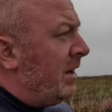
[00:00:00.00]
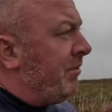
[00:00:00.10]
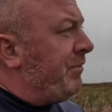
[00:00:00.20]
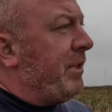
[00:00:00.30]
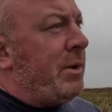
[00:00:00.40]

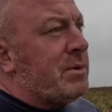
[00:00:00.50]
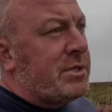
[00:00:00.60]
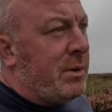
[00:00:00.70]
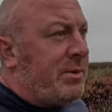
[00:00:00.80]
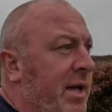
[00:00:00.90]
flowers
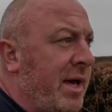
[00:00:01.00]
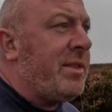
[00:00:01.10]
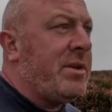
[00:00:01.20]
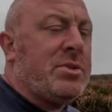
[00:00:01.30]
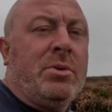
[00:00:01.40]
now on the
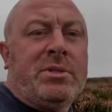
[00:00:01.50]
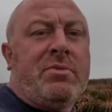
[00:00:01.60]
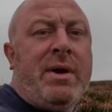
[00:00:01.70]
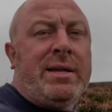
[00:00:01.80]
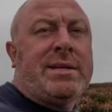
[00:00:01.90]
heather. So it's the
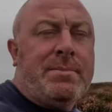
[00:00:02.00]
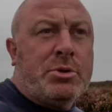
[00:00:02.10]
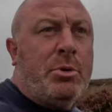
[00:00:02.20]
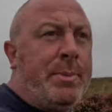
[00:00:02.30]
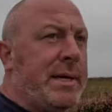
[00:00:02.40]
right time to
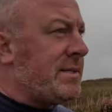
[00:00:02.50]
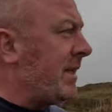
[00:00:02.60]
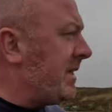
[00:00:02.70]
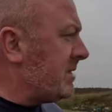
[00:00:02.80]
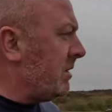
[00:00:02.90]
come up here, take these